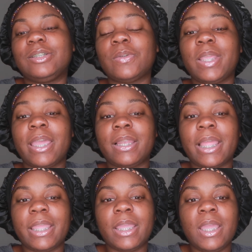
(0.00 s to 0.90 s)
so yeah
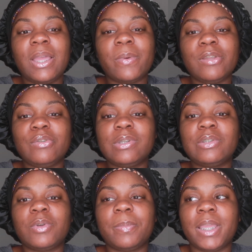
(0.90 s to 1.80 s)
like when you do a
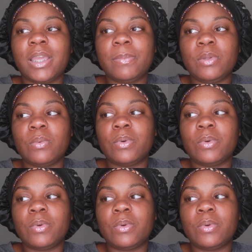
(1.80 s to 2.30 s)
store pickup you